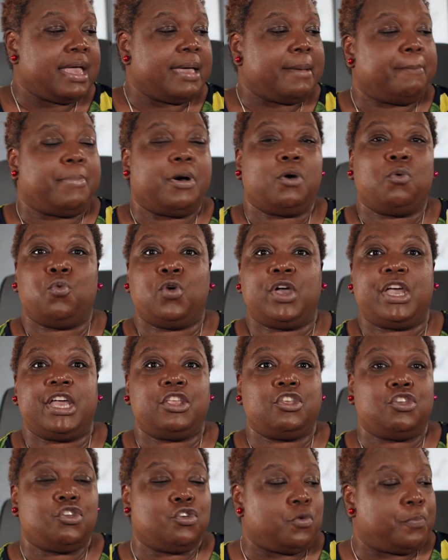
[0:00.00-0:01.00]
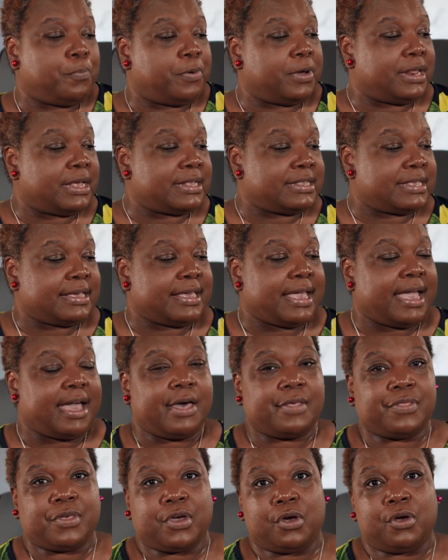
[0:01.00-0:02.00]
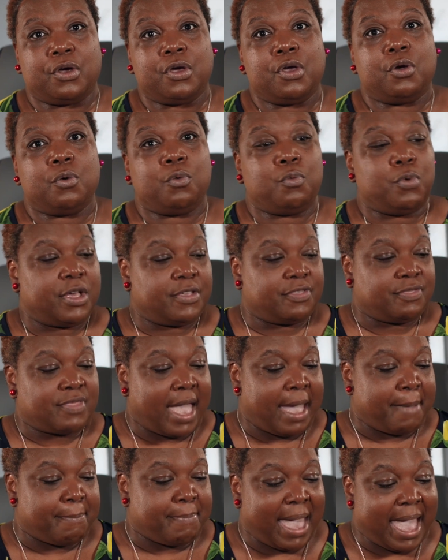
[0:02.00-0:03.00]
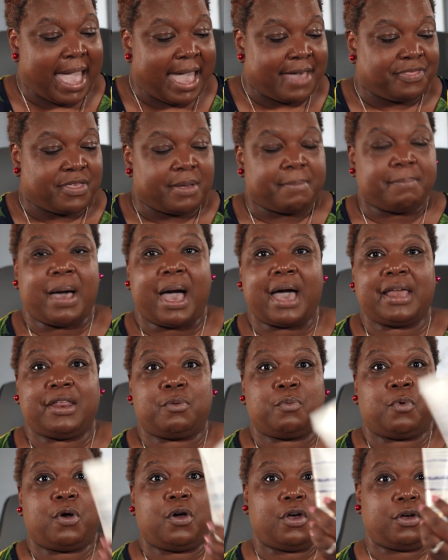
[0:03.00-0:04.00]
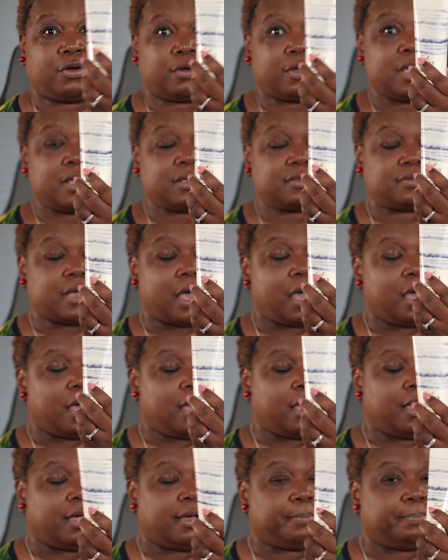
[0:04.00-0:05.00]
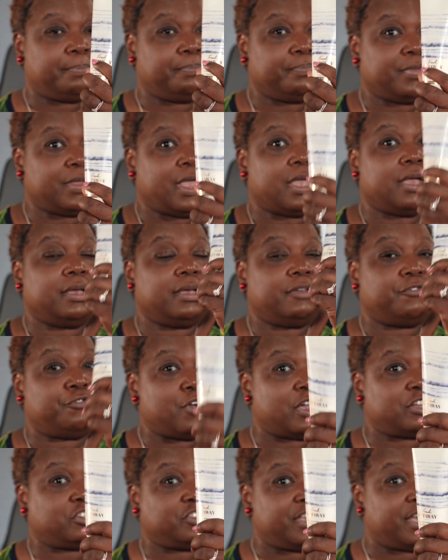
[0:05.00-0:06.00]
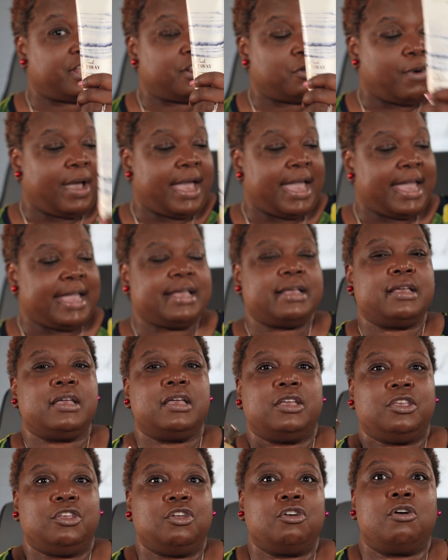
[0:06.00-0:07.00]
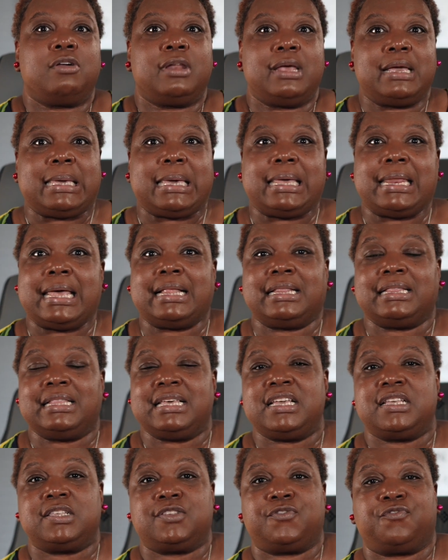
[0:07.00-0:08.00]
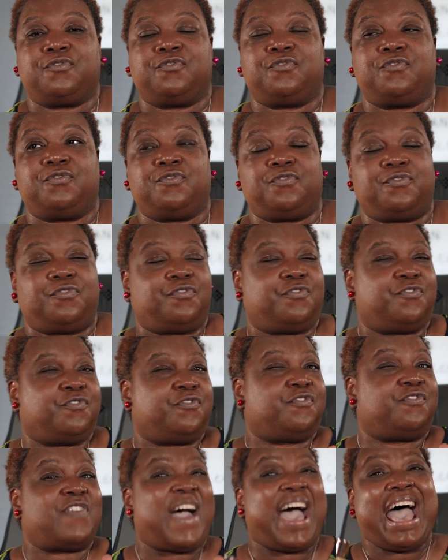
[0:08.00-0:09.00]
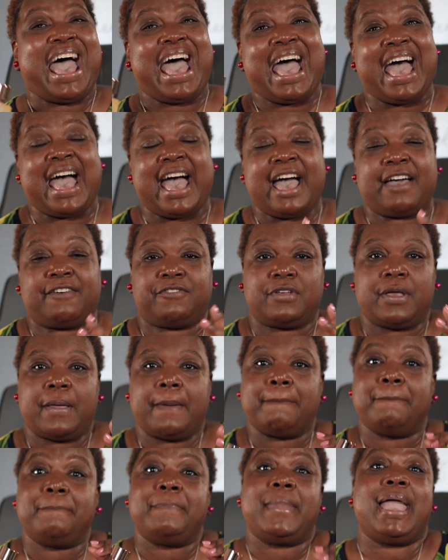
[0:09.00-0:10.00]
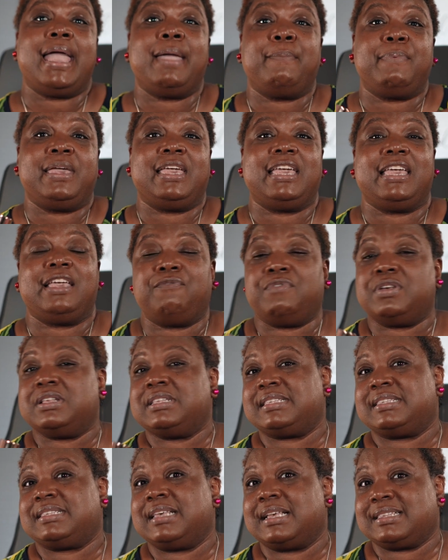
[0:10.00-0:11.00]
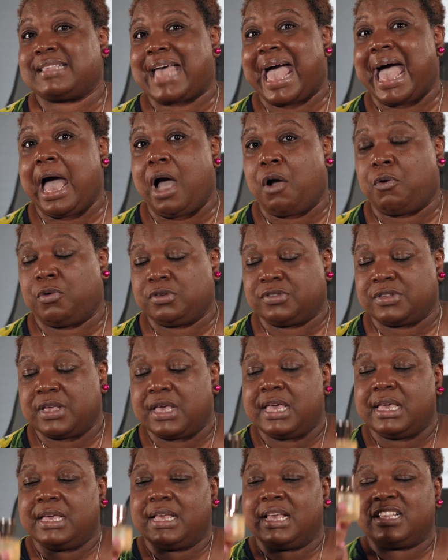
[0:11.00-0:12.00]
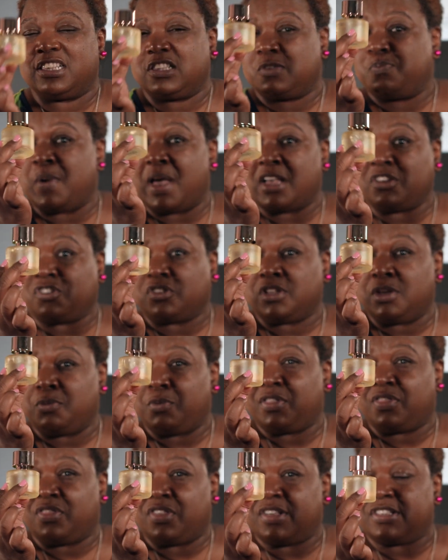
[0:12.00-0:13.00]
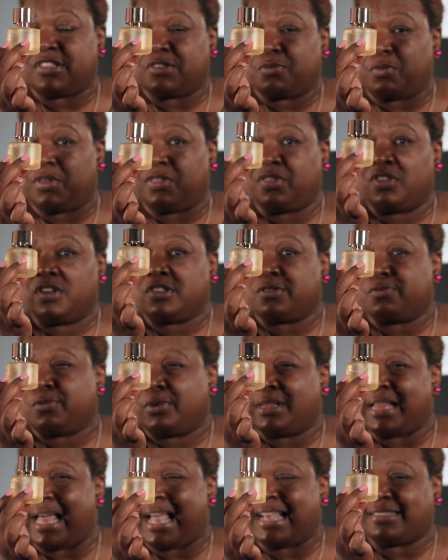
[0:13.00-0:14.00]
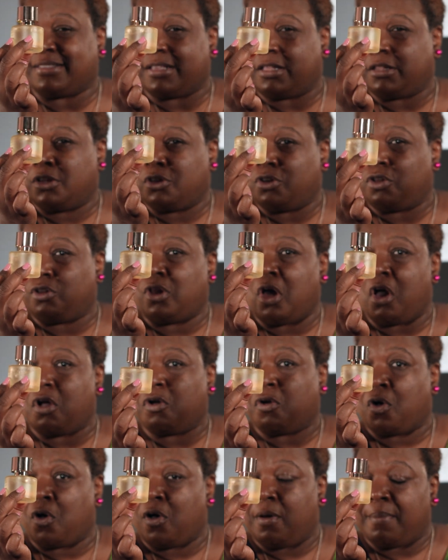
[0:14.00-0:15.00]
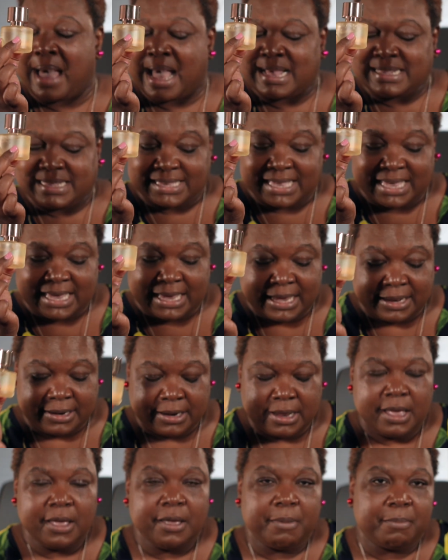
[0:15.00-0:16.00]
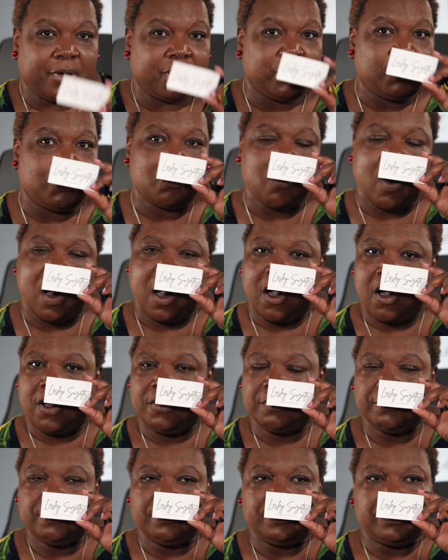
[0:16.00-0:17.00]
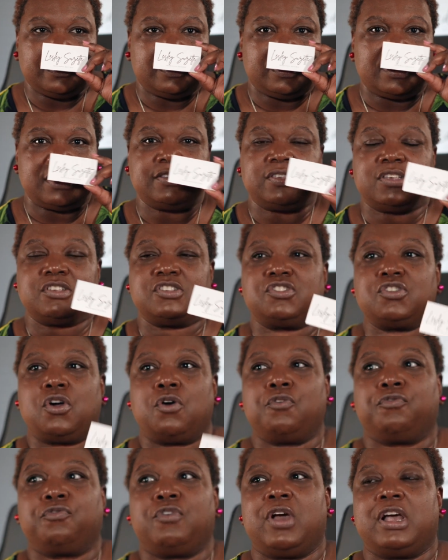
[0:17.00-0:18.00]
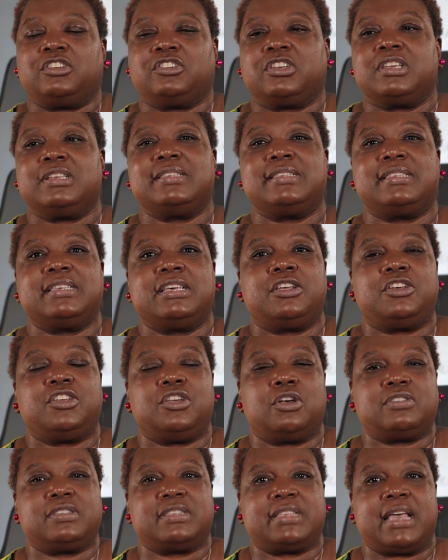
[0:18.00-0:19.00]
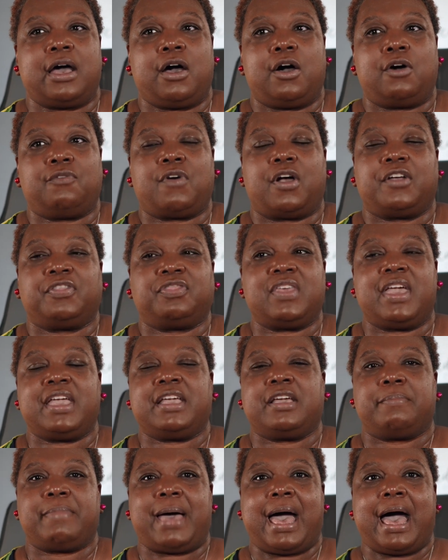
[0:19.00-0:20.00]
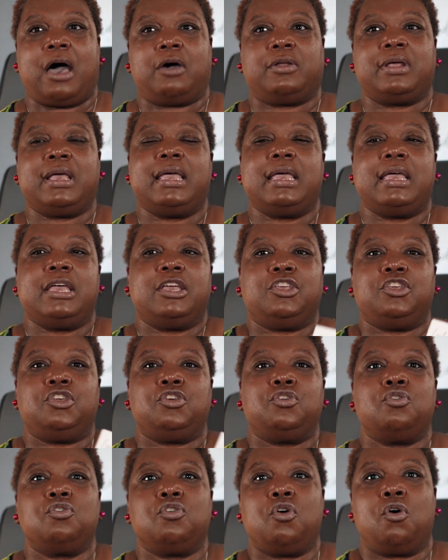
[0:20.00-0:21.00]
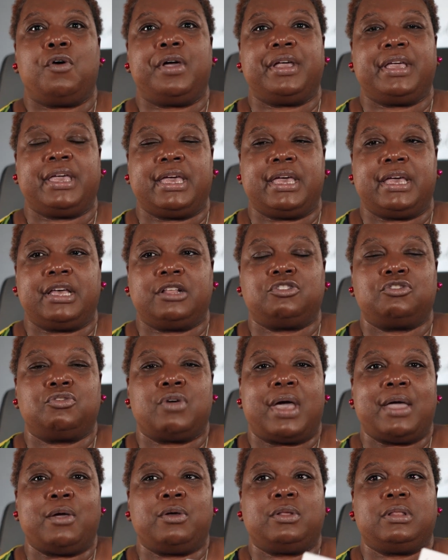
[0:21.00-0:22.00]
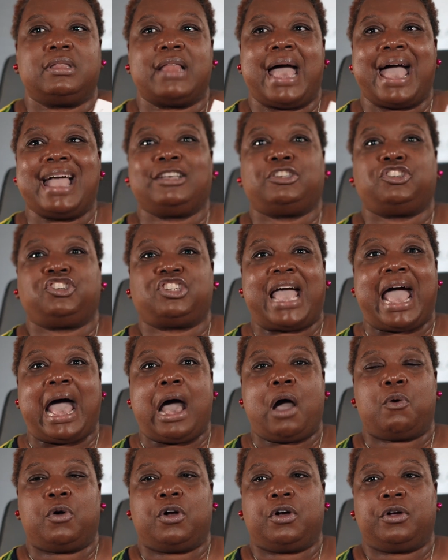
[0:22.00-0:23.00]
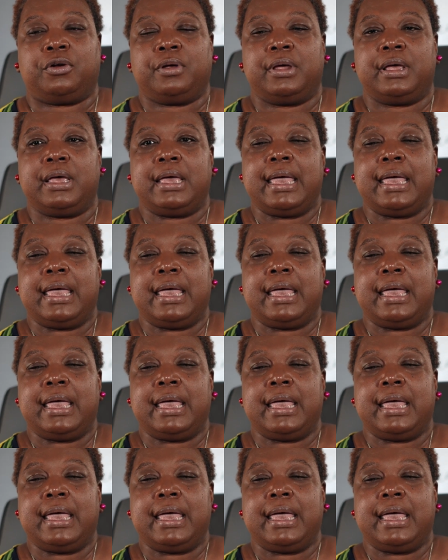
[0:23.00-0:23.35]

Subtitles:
But when you put it together with that Bath and Body Works Fresh Getaway, you're going to get at least 5, maybe even 6 hours, especially with this one. This one lasts a little longer on my skin. But you all, this is so fresh. Consider yourself, or think about you going into a nice shower.